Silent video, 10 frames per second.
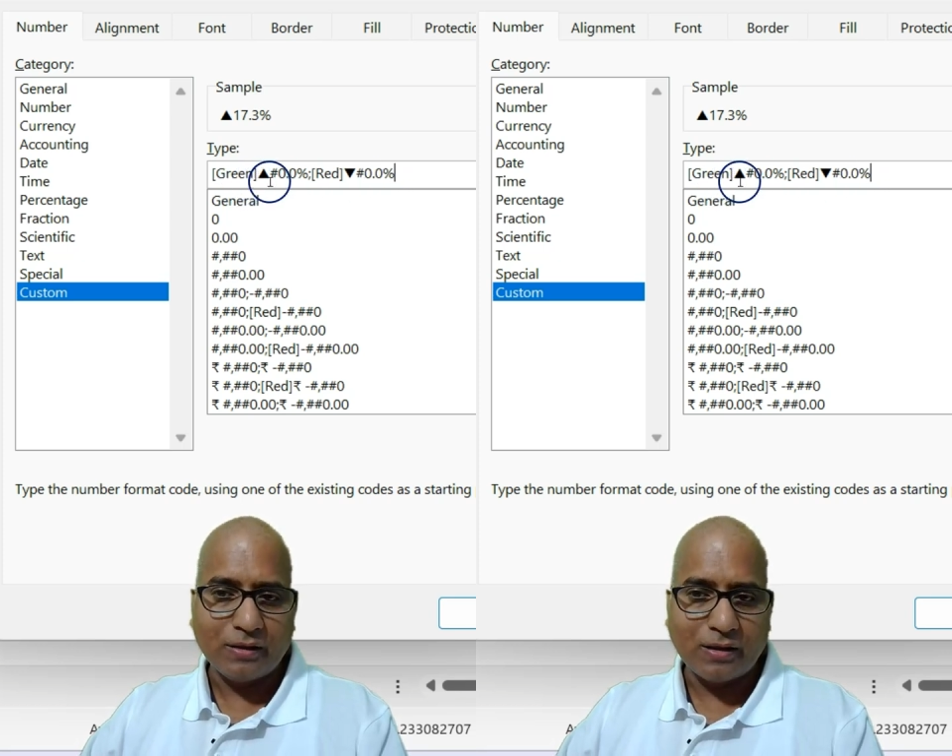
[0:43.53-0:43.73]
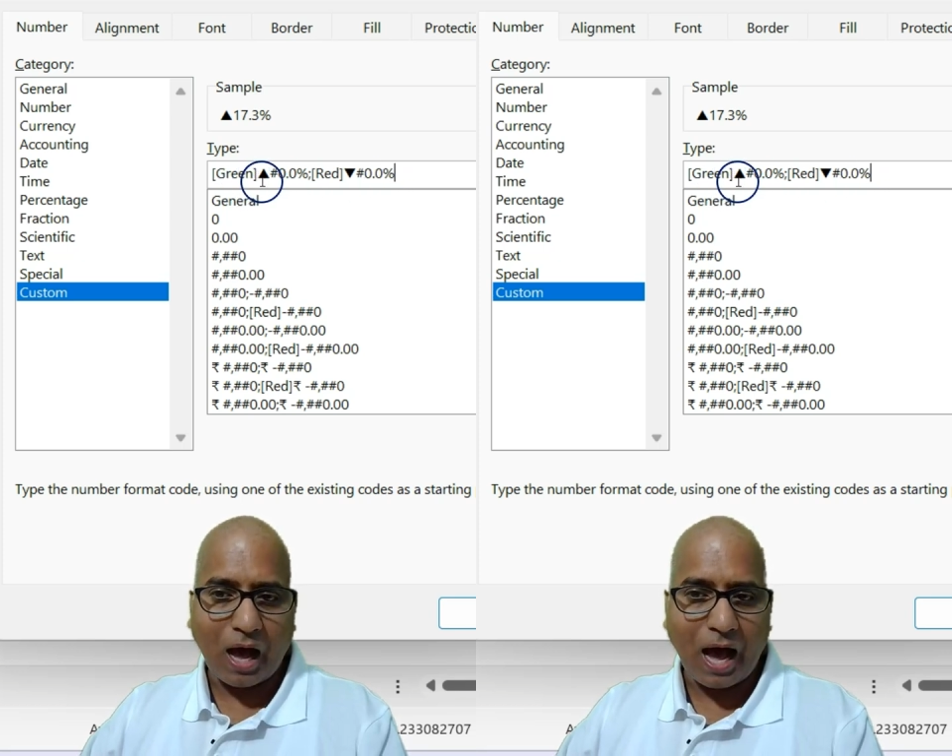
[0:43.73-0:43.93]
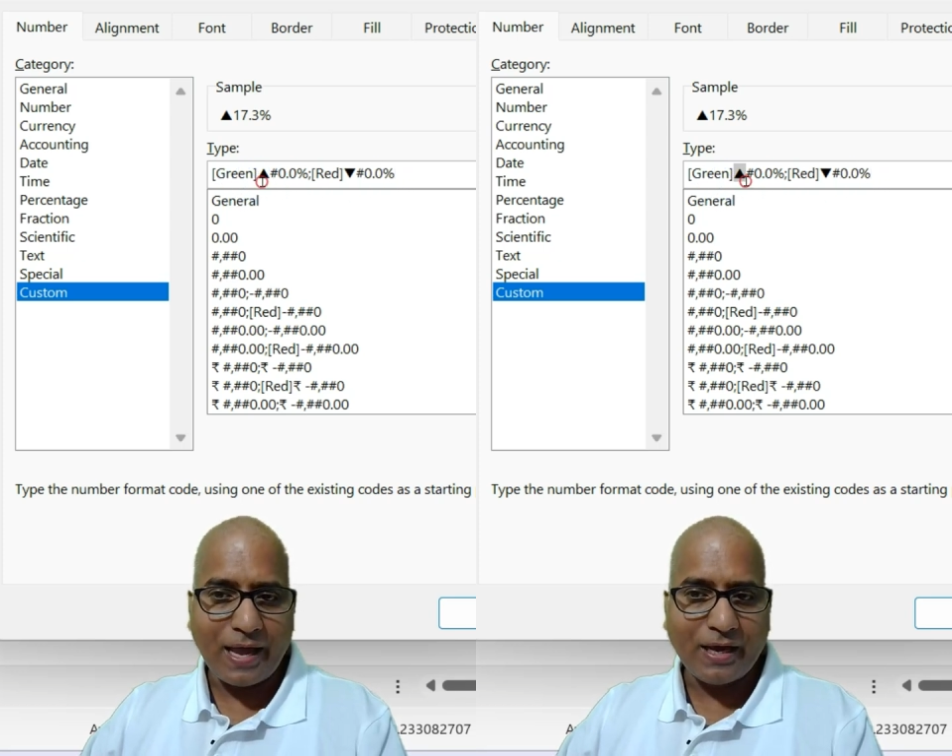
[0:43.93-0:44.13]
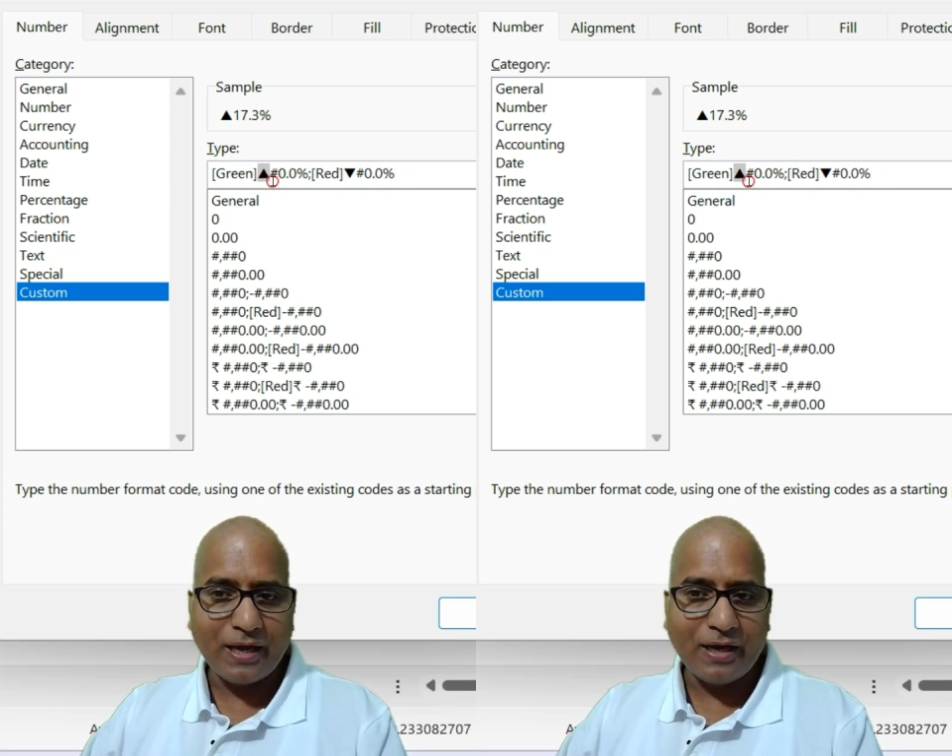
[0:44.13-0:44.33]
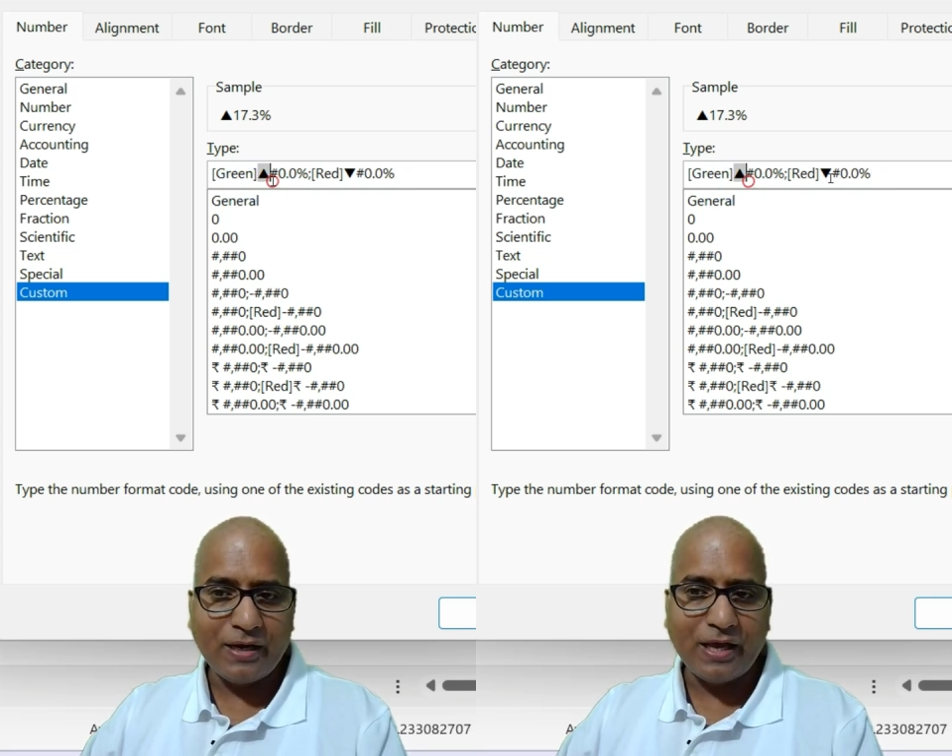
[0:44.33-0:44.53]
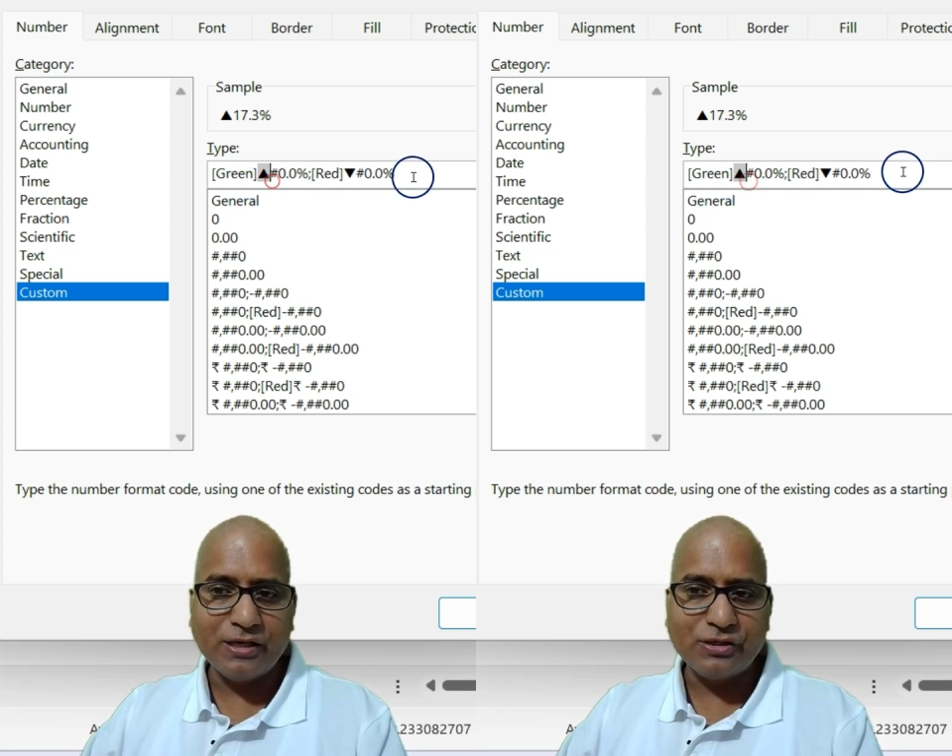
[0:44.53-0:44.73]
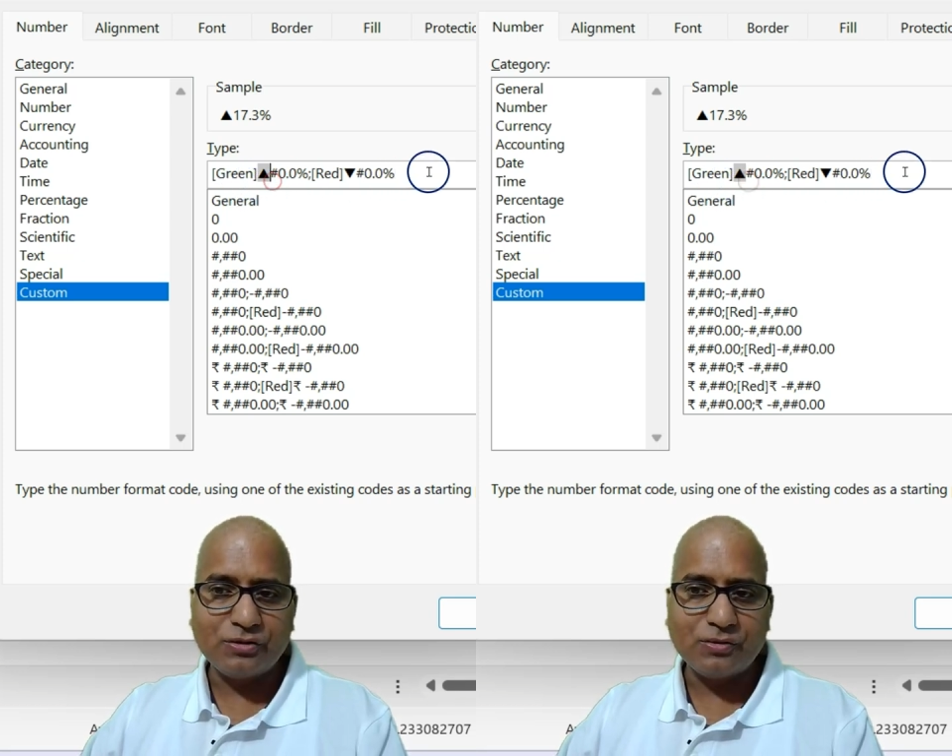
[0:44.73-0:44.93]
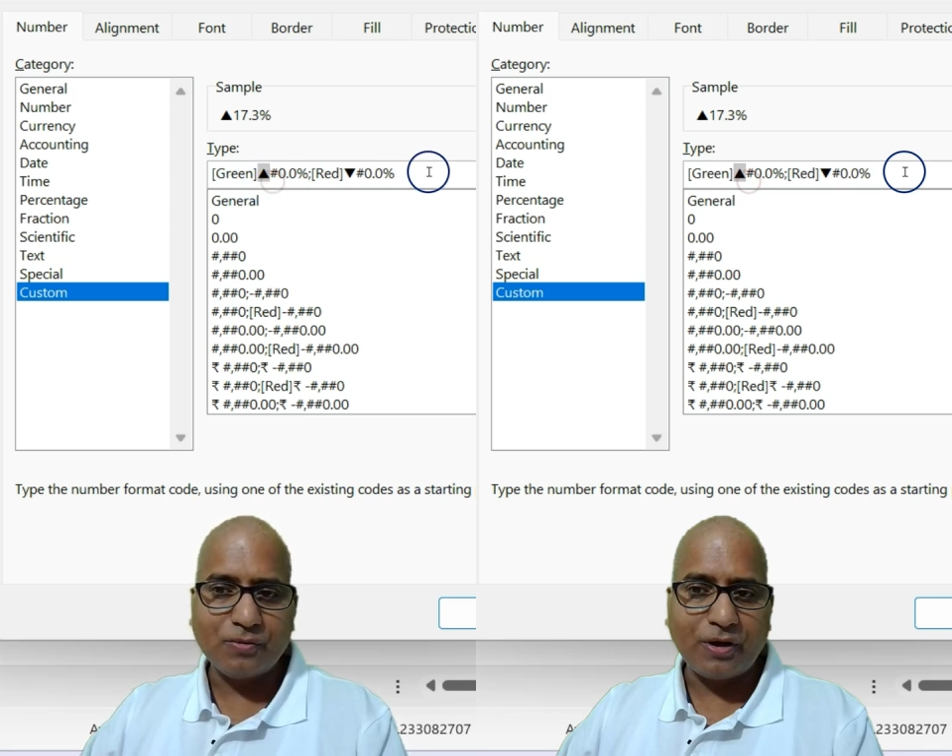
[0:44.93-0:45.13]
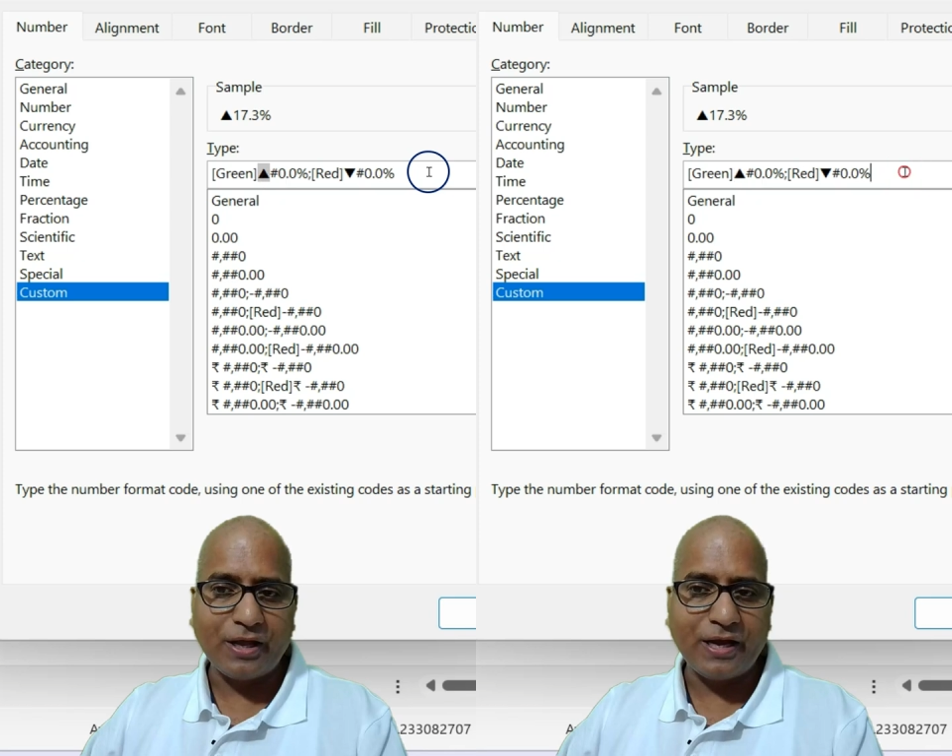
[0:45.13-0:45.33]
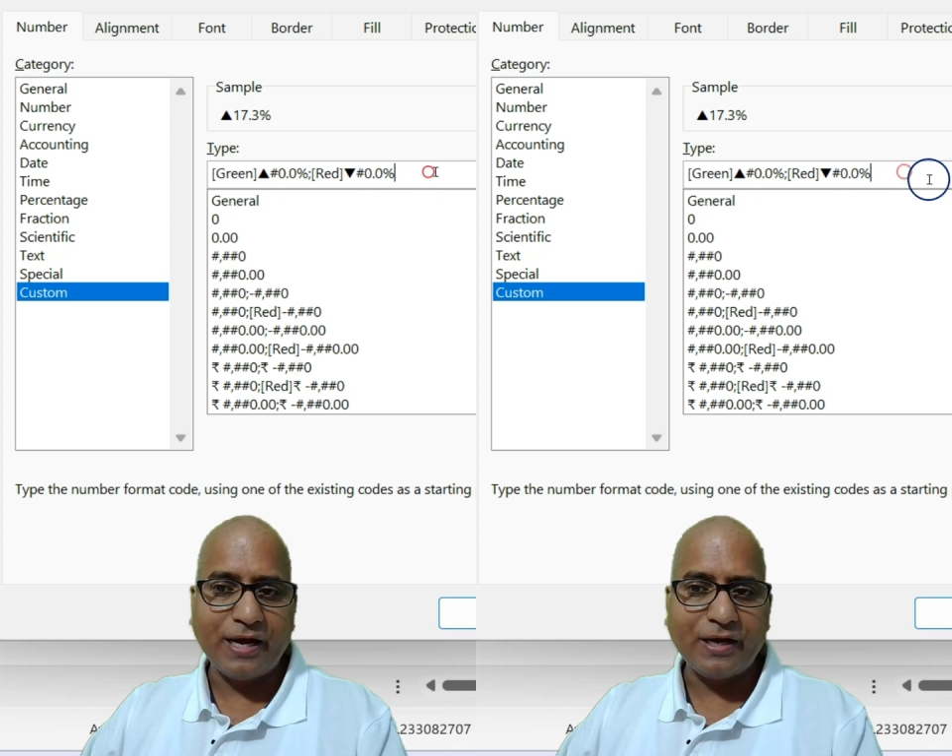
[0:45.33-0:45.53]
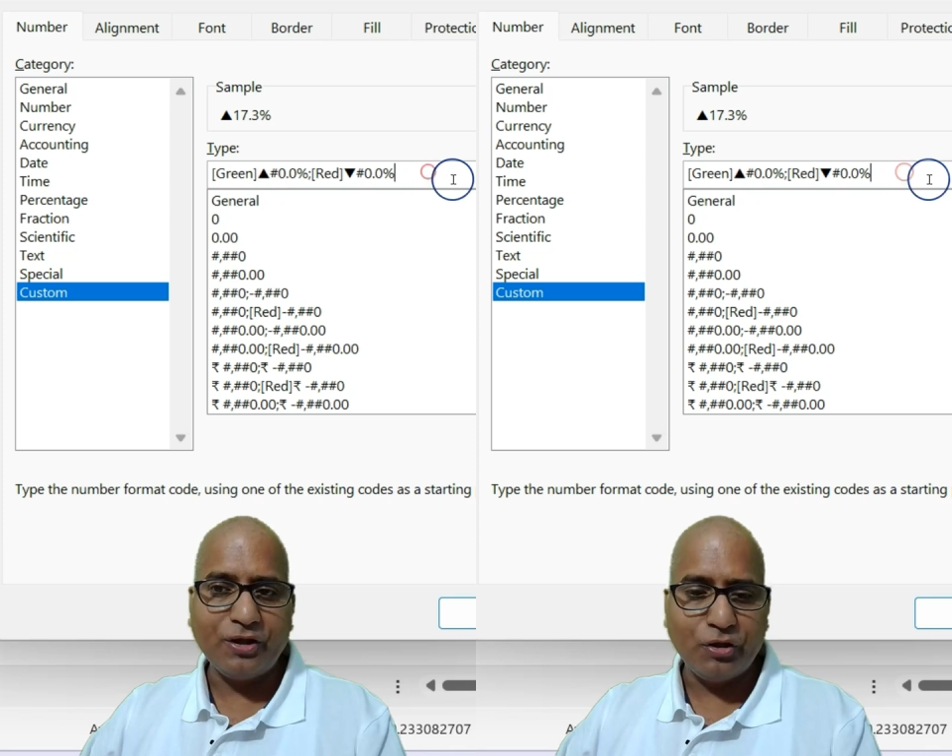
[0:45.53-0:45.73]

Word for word: The icon is created